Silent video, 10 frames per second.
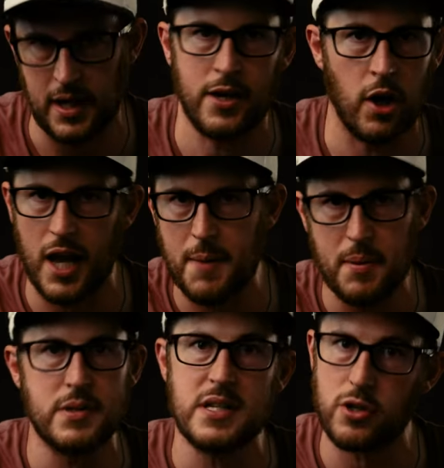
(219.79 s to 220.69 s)
I know a lot of
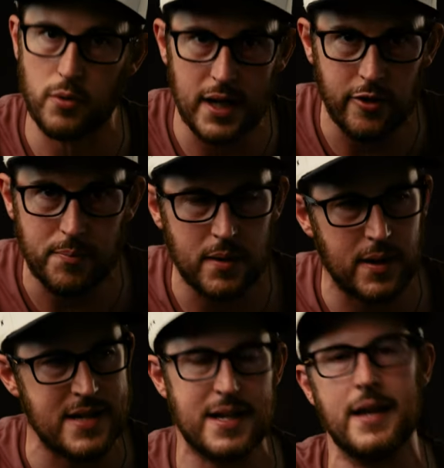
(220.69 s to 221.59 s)
people disagreed with me when
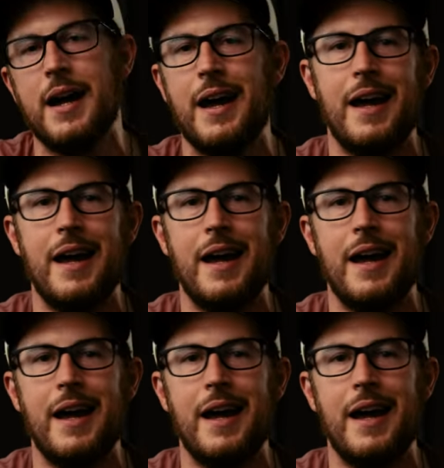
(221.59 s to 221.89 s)
I said